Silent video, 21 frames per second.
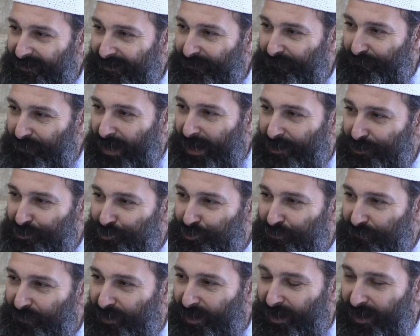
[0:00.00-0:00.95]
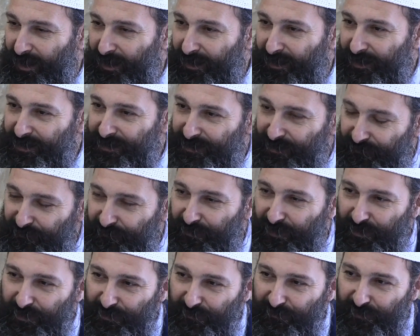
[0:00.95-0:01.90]
Baal Teshuvah is a
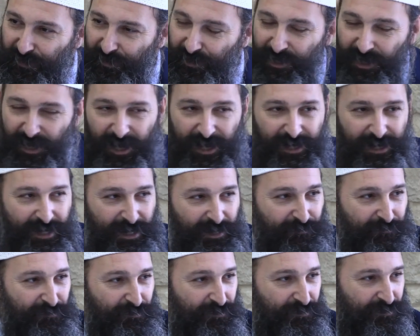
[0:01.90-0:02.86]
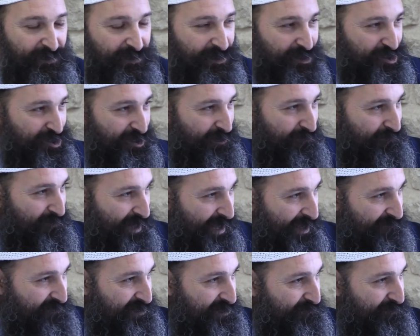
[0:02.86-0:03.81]
very, very high level, and Hashem
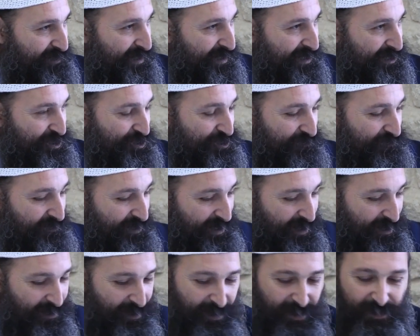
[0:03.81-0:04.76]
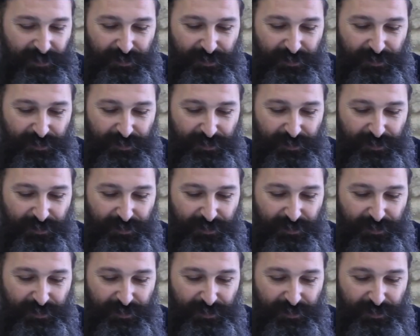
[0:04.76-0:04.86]
loves the Baalei Teshuvah.